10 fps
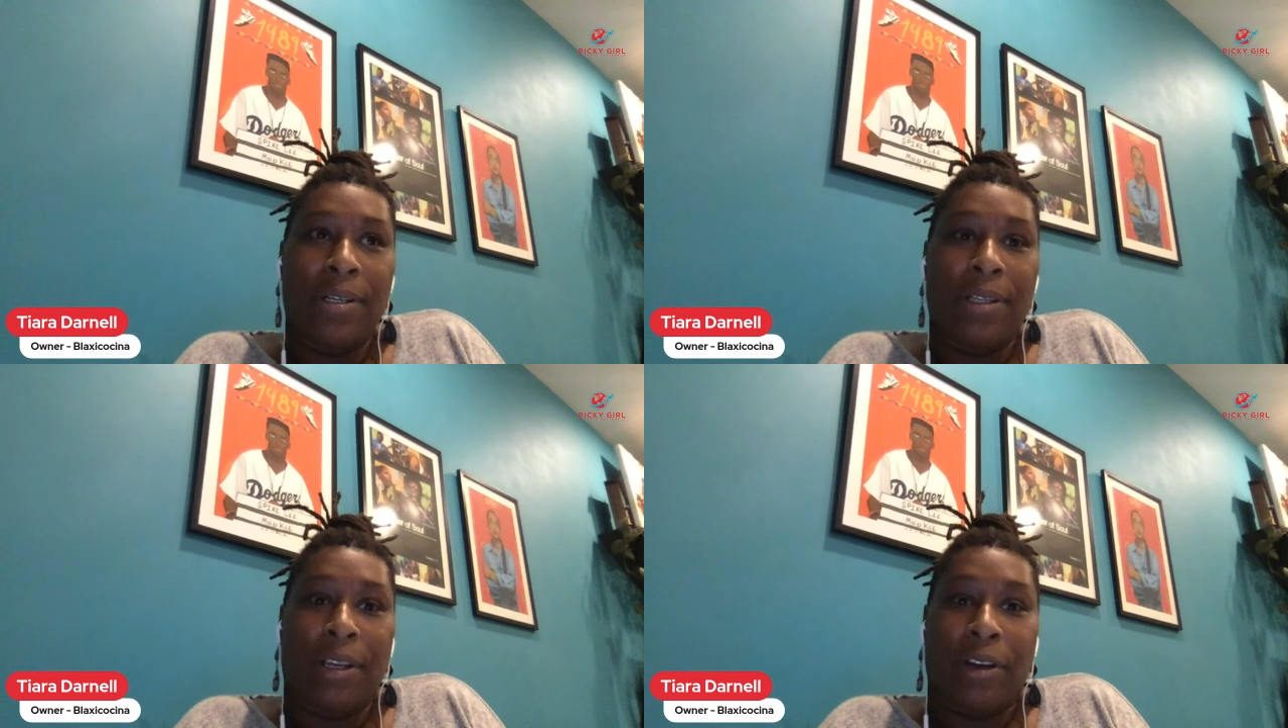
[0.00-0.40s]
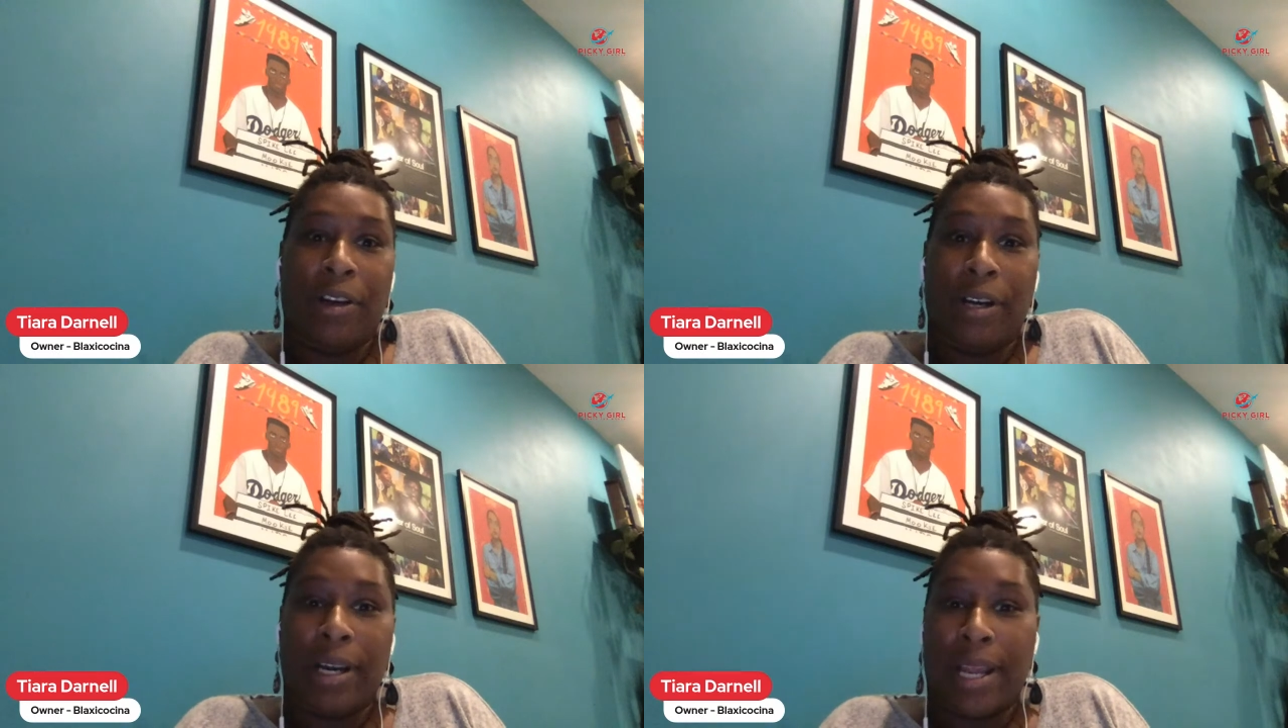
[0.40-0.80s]

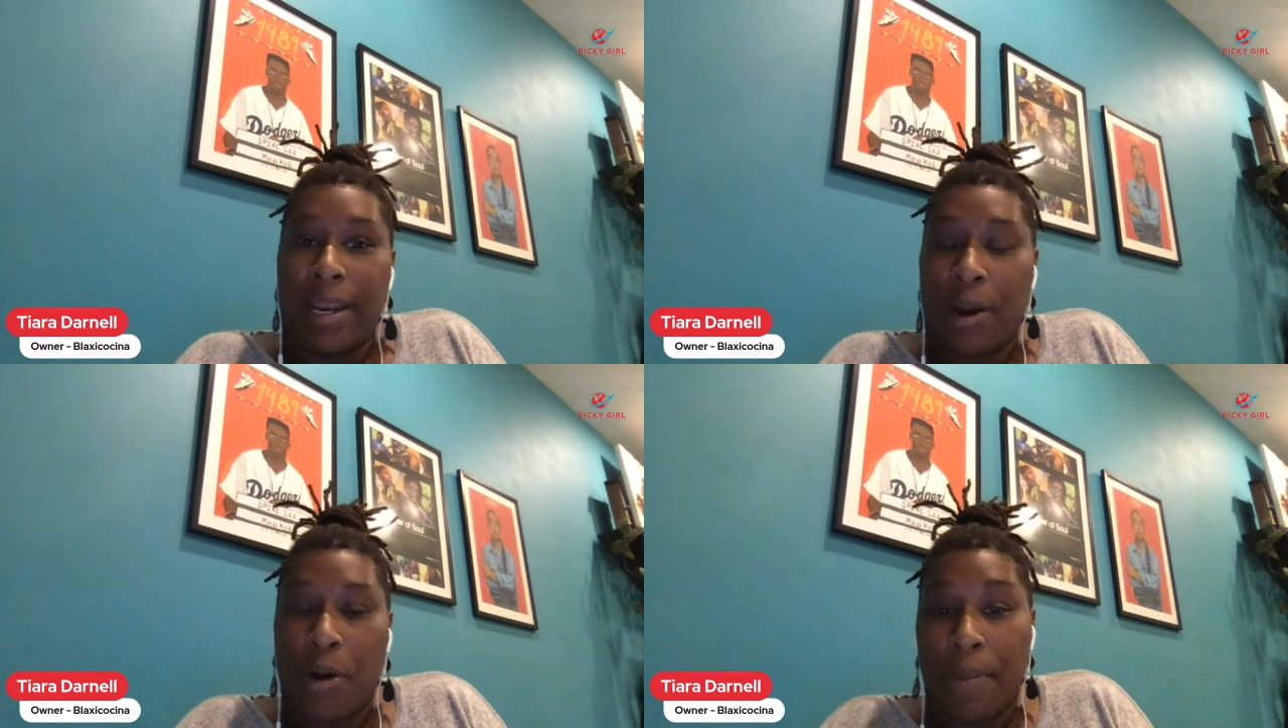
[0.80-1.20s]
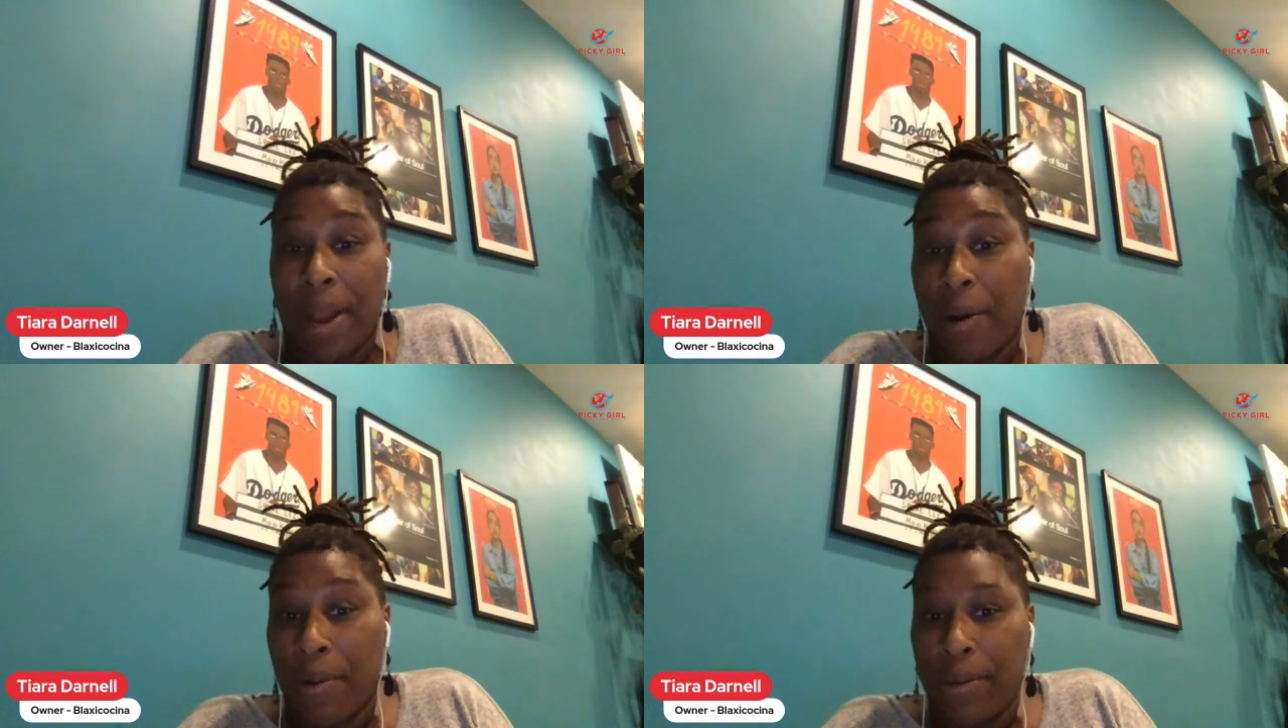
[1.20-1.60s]
learn and hone my
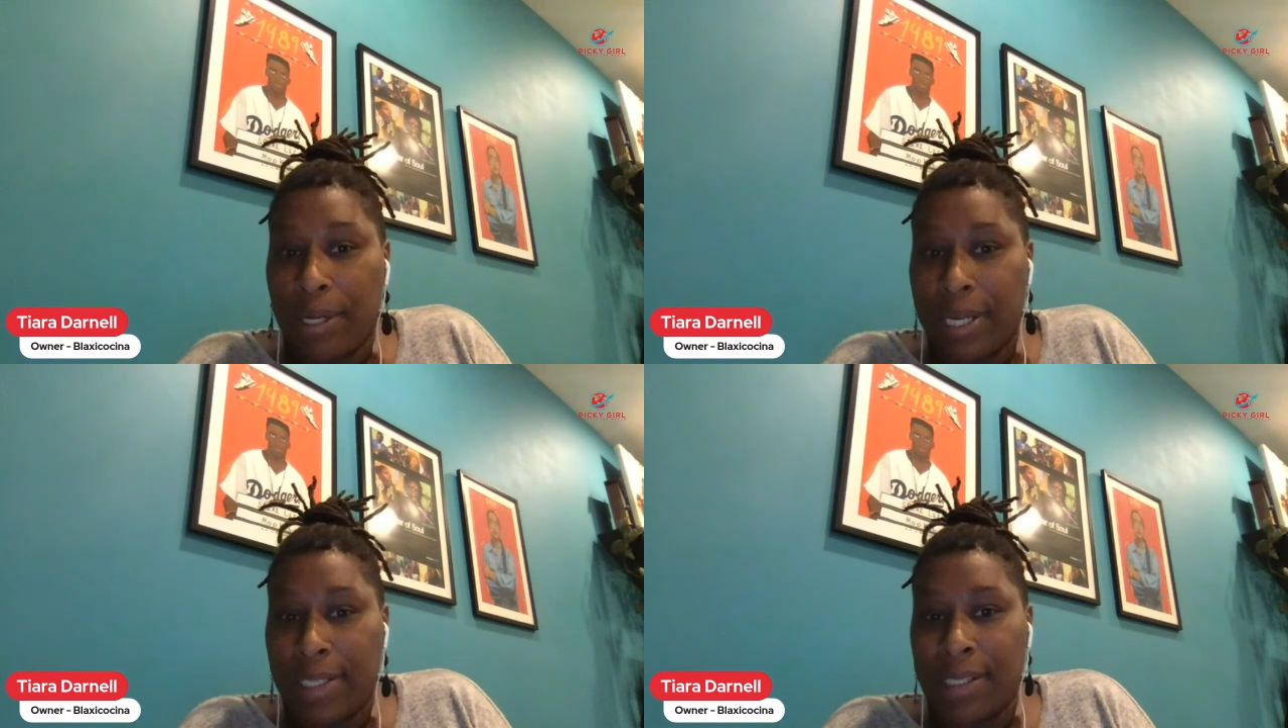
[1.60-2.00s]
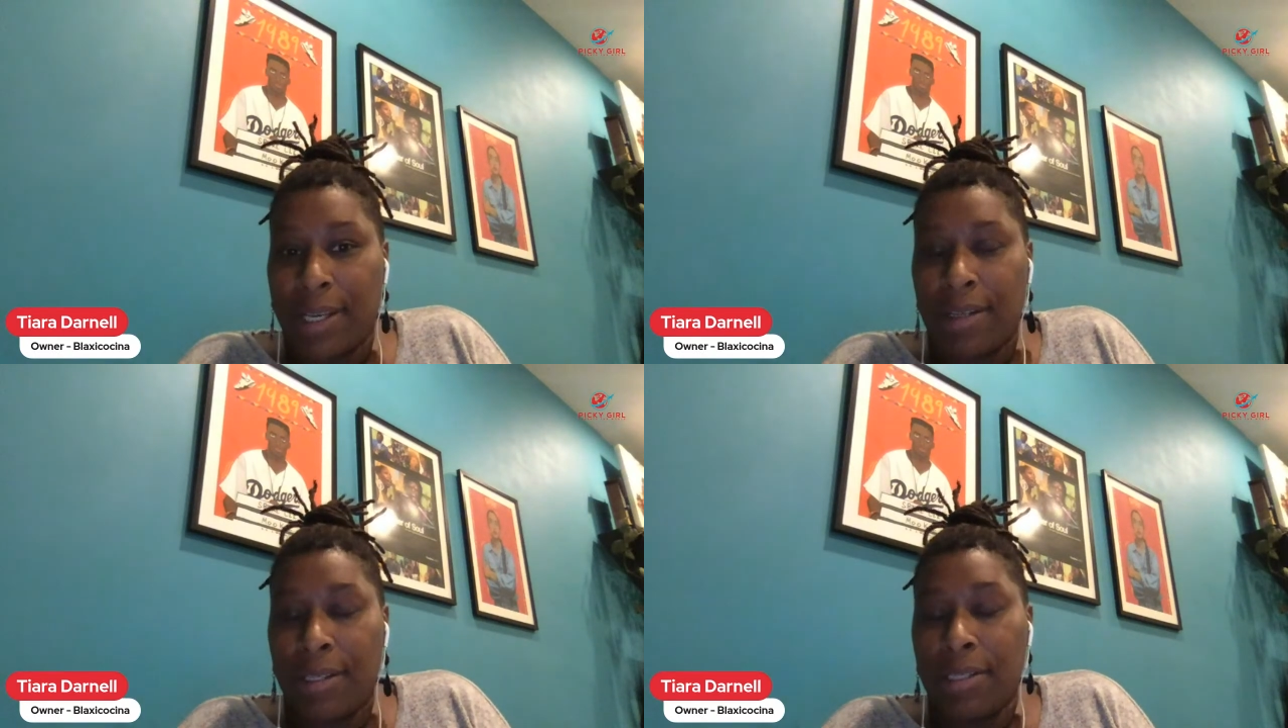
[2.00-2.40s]
own cooking
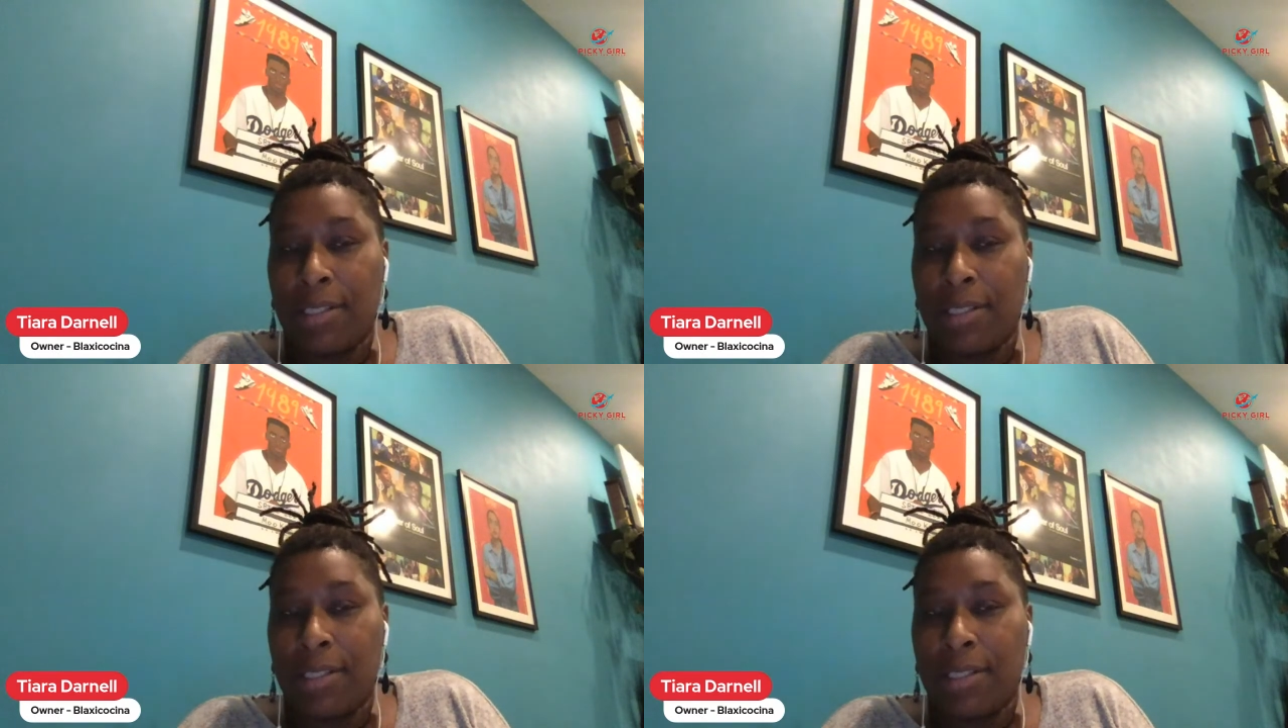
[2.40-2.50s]
skills.